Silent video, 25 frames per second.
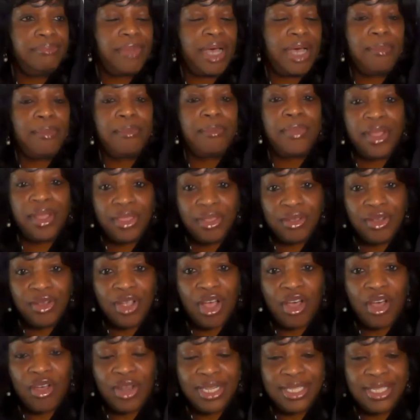my mother
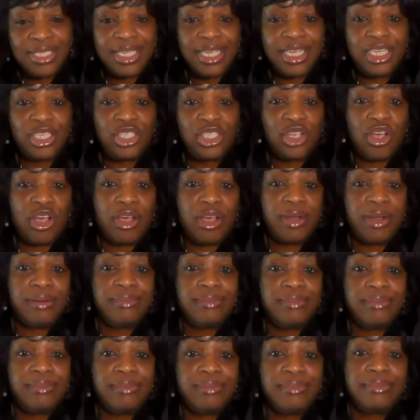called and said John
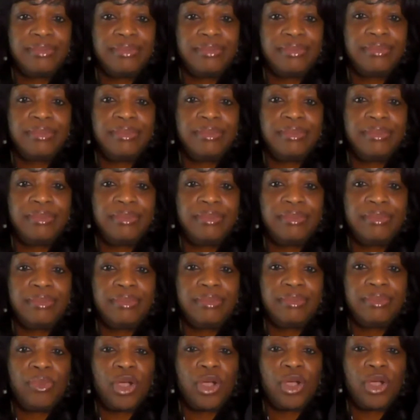
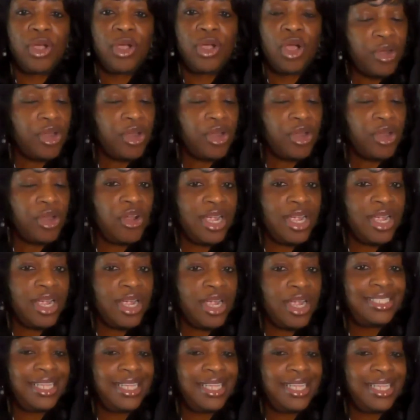called her
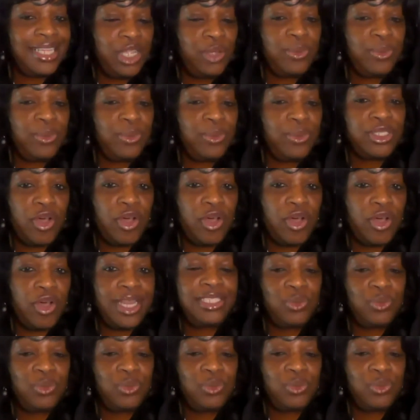and said he was
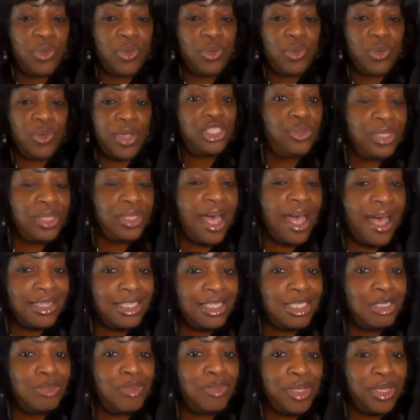on his way
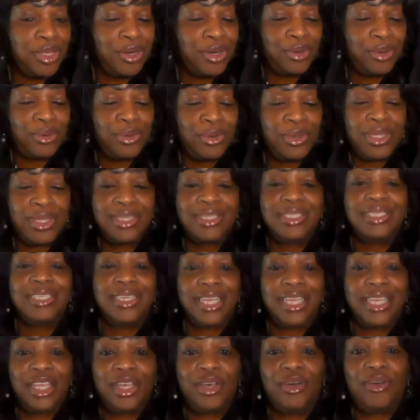to the
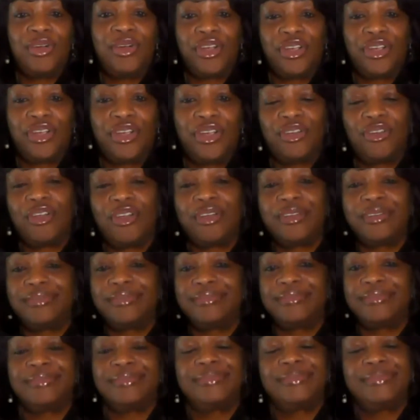hospital to kill her
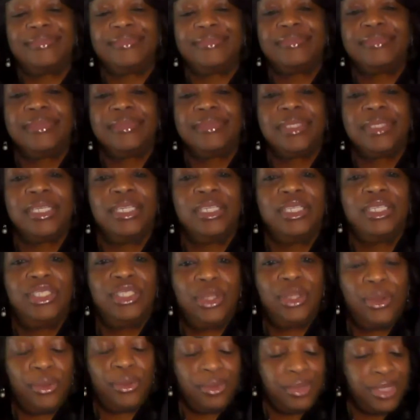daughter.
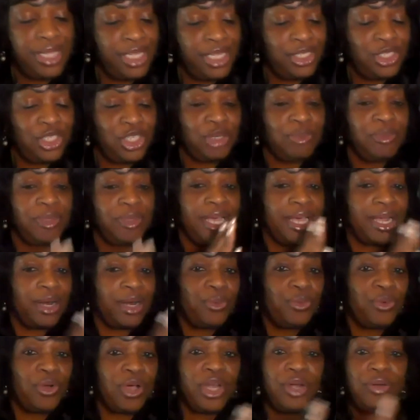So they took me out
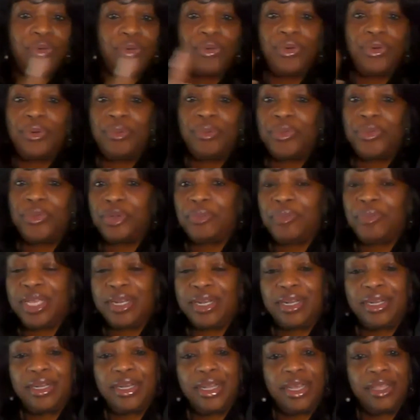of one room, put me
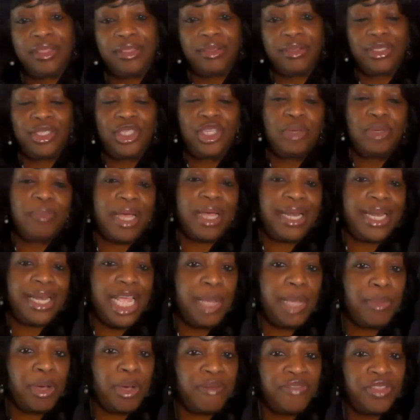in another, took my
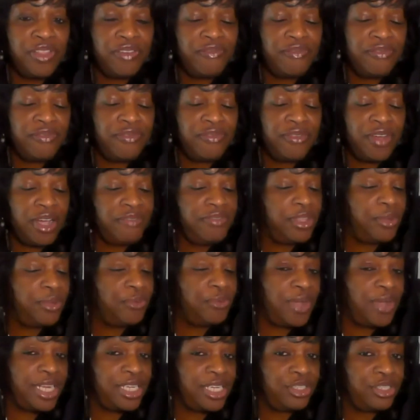name off
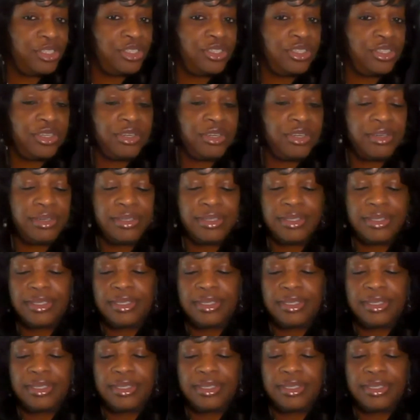the register.